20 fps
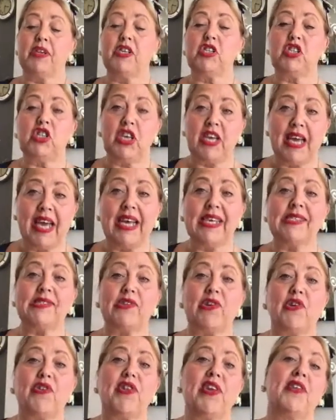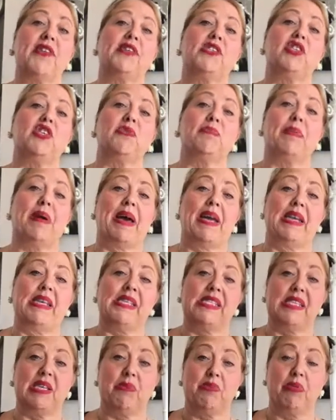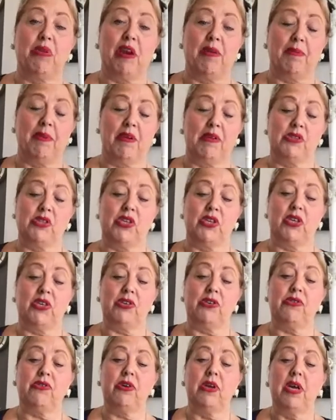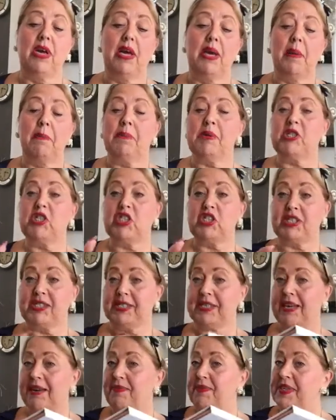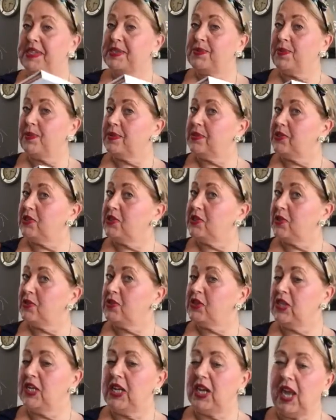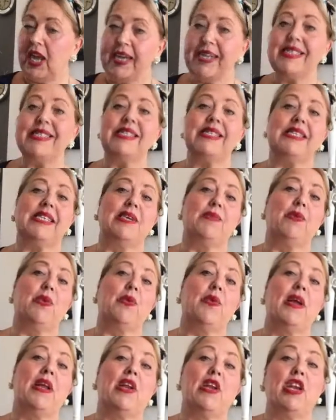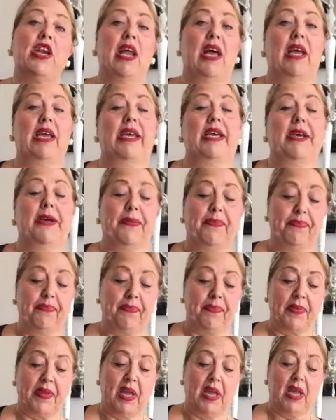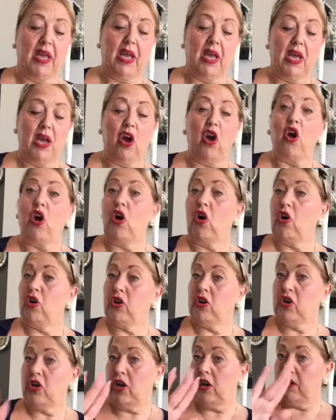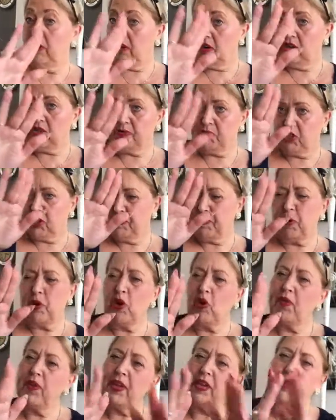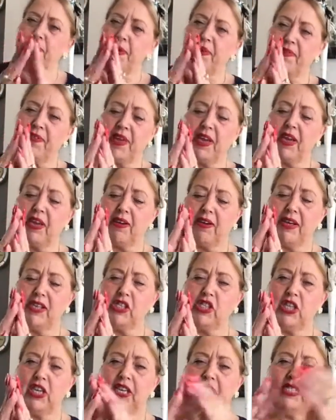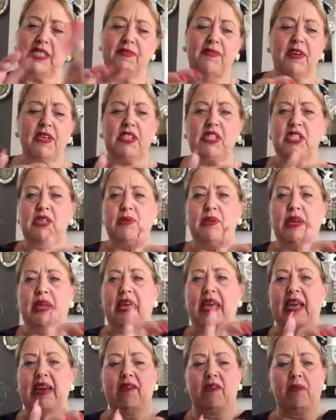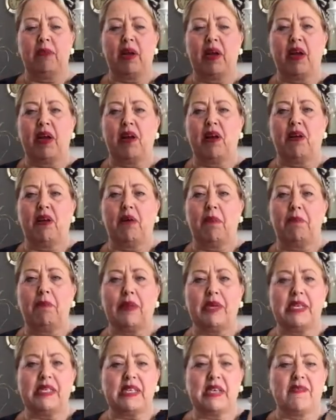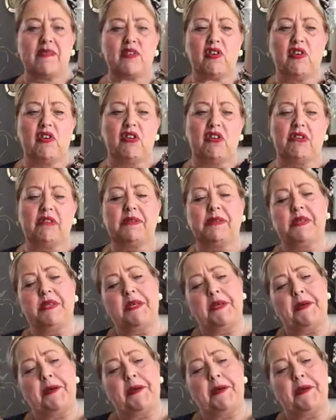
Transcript: She has got the other two palettes that Primark do, but she doesn't have this one, so she'd like to see what they look like. You know, I'll just put it on the end of my finger actually, because if I do it here on my arm, because I've got